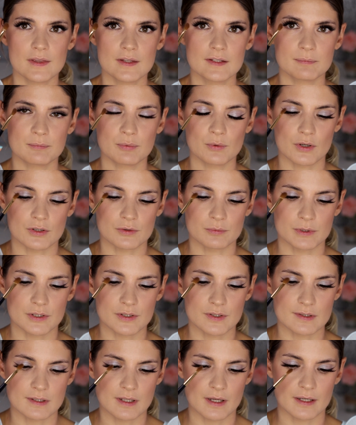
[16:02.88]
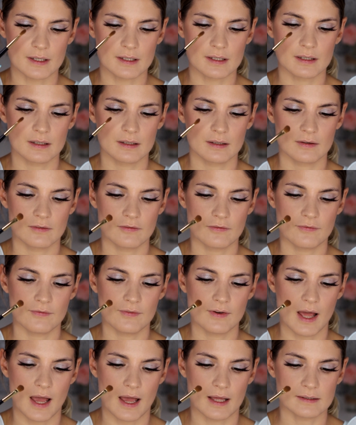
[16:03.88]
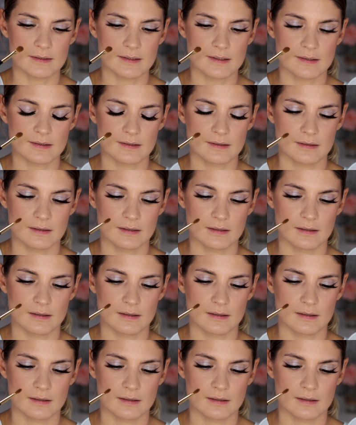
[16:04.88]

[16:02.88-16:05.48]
this brush, which is like flat